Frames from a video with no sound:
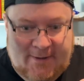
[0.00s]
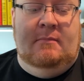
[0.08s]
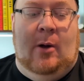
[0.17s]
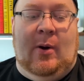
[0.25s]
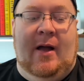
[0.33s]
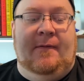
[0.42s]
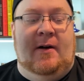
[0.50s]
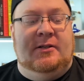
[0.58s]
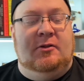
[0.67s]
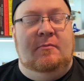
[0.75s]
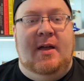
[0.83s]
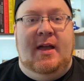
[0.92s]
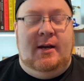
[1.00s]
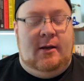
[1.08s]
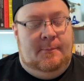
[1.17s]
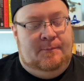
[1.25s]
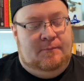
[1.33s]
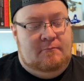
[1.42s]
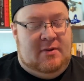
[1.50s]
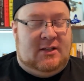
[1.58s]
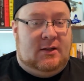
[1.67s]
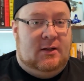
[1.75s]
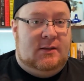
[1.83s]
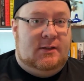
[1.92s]
My wife also made
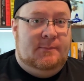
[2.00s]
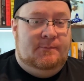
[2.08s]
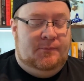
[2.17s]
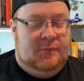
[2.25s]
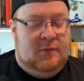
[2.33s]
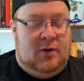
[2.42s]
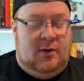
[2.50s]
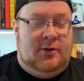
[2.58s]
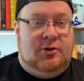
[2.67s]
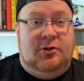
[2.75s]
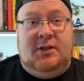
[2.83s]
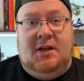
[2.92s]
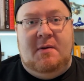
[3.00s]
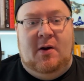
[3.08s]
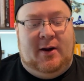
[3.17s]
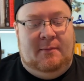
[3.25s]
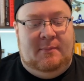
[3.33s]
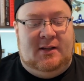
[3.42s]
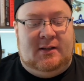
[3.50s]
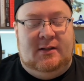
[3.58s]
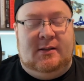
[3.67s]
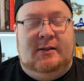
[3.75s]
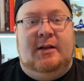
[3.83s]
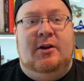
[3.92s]
biscuits. I should say American
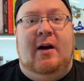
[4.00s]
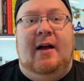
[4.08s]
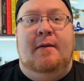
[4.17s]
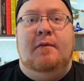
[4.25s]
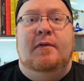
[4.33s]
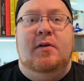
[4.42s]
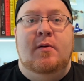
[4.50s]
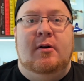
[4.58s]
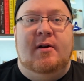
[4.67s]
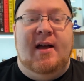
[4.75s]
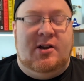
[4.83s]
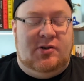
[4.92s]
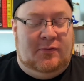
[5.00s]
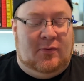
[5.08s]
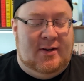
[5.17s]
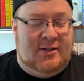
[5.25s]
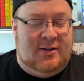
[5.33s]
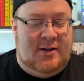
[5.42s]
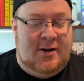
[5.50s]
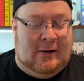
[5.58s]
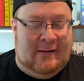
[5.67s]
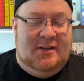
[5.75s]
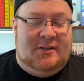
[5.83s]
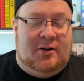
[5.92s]
biscuits, because I know I have a few international friends on
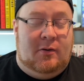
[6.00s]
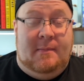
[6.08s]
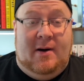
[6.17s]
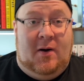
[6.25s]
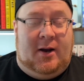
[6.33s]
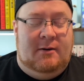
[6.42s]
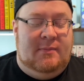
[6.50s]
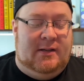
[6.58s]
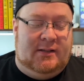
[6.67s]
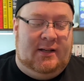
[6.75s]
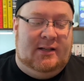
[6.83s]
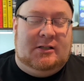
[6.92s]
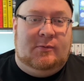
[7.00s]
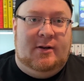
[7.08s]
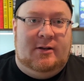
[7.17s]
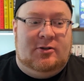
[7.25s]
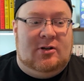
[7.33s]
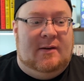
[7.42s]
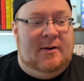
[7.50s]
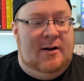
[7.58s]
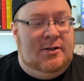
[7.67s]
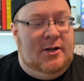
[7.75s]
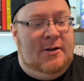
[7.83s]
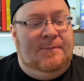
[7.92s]
here. So American biscuits with strawberry
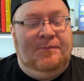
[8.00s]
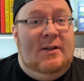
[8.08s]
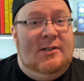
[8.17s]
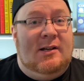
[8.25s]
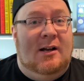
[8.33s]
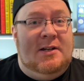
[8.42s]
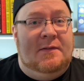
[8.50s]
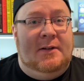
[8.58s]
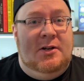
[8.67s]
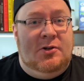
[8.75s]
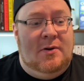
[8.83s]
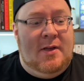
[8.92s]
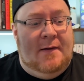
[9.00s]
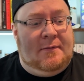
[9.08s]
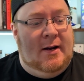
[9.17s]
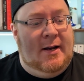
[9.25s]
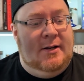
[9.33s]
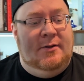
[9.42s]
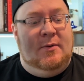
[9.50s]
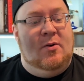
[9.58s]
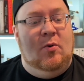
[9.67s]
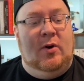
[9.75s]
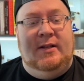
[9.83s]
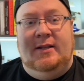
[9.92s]
jam. So I'll definitely enjoy that after I get done
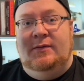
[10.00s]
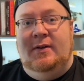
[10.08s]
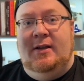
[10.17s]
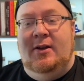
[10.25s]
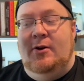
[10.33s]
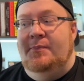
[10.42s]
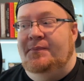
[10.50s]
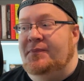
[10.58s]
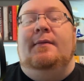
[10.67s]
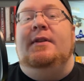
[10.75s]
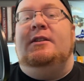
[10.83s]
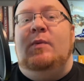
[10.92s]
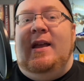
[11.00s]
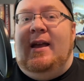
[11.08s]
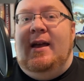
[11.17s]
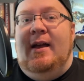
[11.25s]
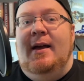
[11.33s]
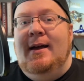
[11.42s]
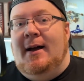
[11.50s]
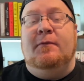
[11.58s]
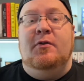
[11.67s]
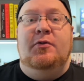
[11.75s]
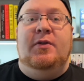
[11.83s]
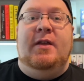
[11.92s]
recording this video. This week,
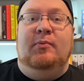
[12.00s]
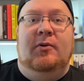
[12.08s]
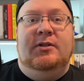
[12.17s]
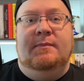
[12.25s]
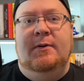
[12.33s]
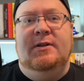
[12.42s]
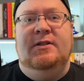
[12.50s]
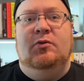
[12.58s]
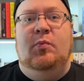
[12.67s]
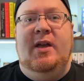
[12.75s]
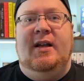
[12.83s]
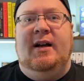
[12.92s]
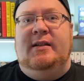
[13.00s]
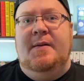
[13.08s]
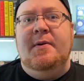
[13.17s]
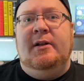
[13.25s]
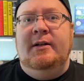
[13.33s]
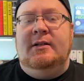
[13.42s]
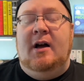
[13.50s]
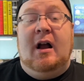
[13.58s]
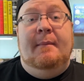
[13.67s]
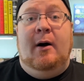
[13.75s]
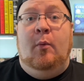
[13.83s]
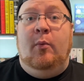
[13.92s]
for the Brews and Books of the Week, I typically talk
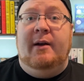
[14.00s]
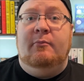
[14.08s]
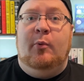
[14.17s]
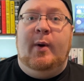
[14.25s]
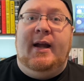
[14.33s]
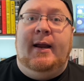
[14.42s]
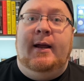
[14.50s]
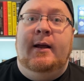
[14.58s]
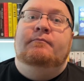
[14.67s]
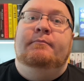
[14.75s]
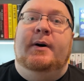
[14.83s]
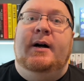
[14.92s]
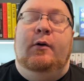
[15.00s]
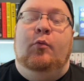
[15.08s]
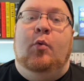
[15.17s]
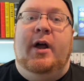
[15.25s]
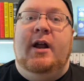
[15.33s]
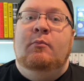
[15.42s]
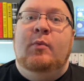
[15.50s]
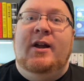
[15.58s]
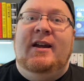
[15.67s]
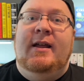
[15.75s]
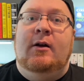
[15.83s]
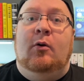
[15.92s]
about what I'm reading, but what I'm
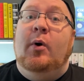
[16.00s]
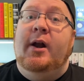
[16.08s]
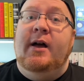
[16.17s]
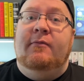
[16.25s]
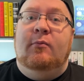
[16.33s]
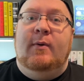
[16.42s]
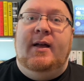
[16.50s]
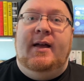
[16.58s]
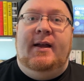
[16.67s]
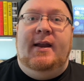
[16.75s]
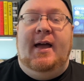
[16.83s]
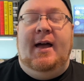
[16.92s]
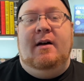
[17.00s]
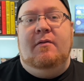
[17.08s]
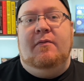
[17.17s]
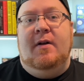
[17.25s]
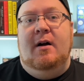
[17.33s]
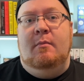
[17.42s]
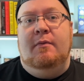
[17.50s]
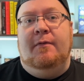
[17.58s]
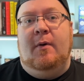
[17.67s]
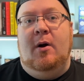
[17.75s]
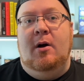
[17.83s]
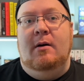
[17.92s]
reading or what I've read have come
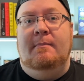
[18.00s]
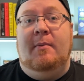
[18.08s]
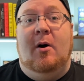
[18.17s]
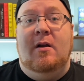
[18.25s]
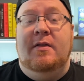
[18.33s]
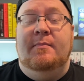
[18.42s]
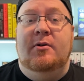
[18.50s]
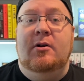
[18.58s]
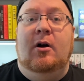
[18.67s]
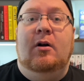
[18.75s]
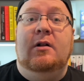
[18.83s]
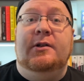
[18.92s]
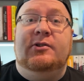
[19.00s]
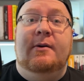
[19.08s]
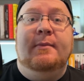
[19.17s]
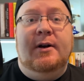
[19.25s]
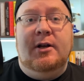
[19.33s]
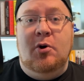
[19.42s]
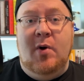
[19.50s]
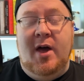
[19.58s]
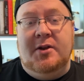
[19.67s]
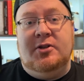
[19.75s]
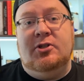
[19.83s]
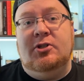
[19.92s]
from part of the book haul. So I'm going to go ahead
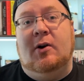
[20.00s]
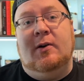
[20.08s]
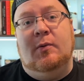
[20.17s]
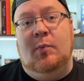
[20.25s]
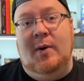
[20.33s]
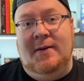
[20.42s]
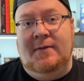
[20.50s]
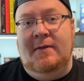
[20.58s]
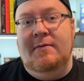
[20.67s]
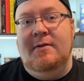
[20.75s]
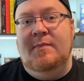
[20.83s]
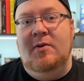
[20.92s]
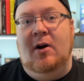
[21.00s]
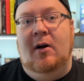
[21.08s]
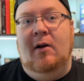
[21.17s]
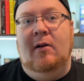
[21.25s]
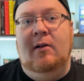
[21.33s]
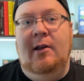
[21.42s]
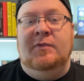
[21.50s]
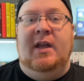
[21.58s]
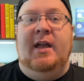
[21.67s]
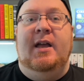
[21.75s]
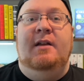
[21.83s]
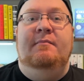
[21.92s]
and start with the book haul
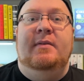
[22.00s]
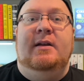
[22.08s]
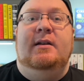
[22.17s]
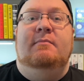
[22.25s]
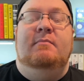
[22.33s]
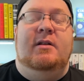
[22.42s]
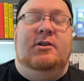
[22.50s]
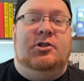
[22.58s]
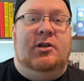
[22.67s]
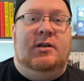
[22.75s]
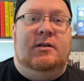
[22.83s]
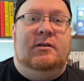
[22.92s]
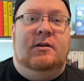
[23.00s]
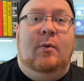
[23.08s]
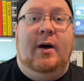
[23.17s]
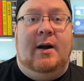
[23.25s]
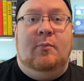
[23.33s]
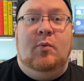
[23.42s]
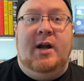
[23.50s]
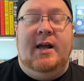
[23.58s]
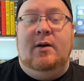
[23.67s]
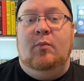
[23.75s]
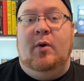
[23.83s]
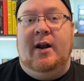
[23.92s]
and mention what I'm reading
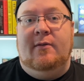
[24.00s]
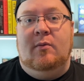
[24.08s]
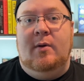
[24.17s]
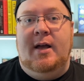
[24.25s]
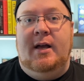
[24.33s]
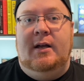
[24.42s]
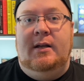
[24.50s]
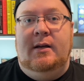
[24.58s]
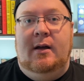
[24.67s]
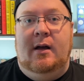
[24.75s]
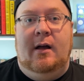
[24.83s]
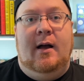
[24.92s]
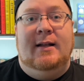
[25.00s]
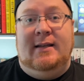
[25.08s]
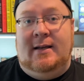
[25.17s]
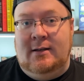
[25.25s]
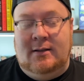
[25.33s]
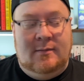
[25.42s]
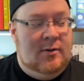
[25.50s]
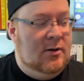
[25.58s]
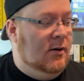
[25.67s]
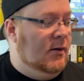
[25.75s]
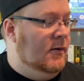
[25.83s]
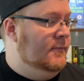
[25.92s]
and what I've read at the end of the book haul.